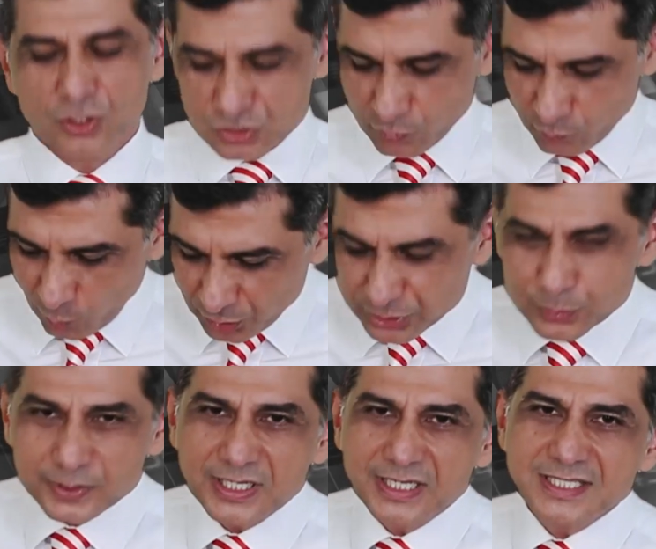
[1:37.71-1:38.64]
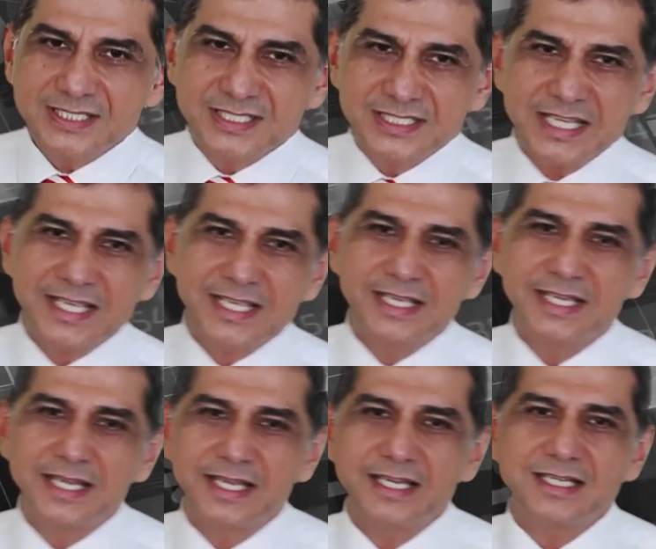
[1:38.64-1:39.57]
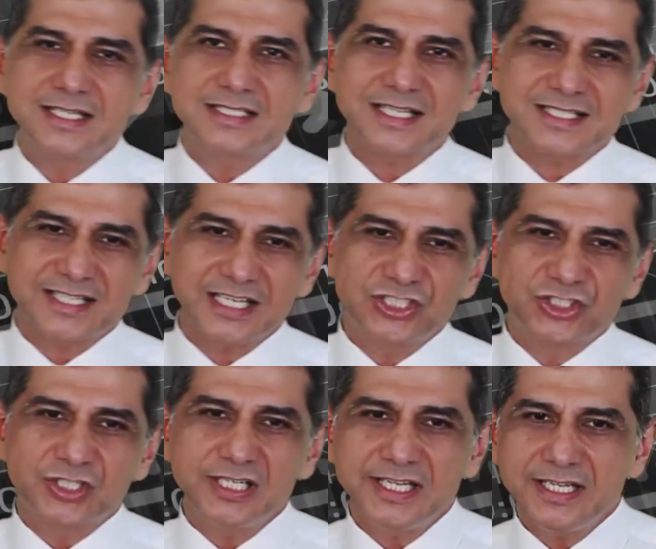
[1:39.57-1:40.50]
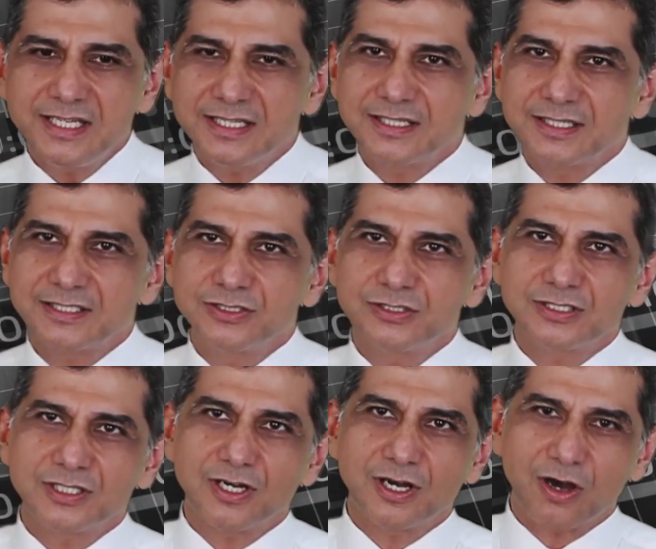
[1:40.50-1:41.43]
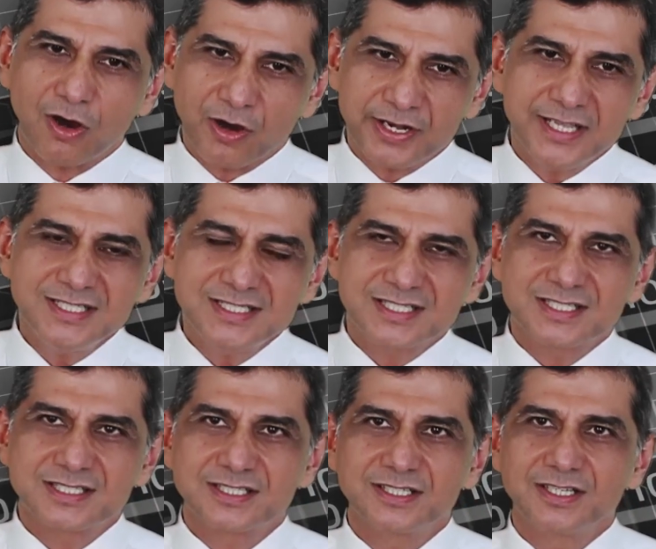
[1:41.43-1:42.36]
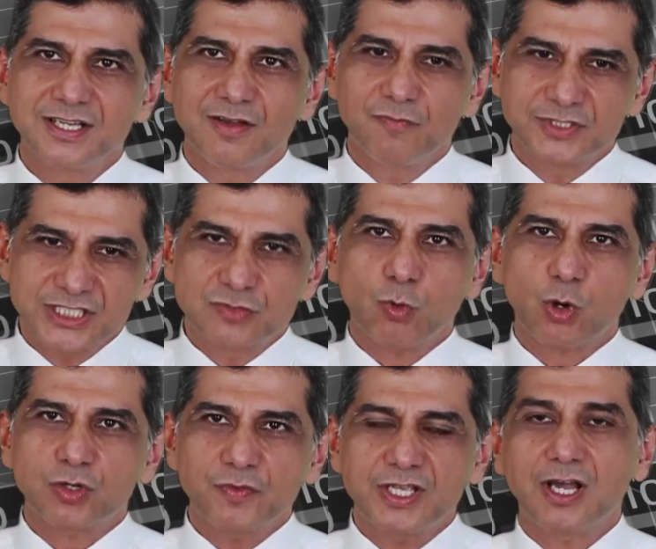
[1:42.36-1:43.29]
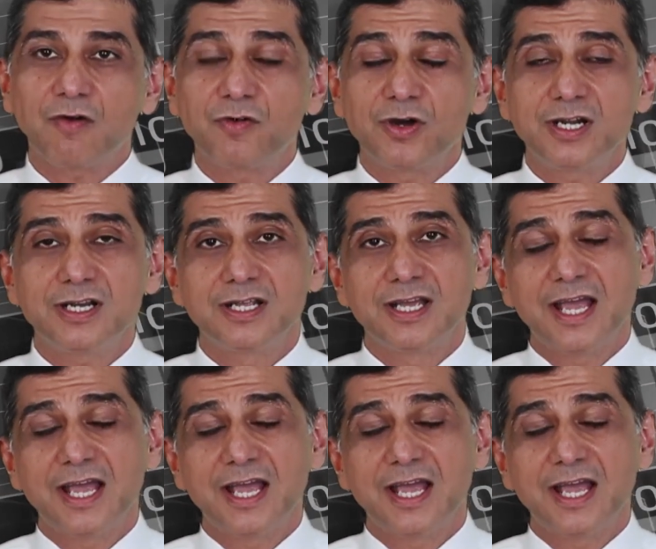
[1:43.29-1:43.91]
So what you really see is essentially earnings, which is what we covered.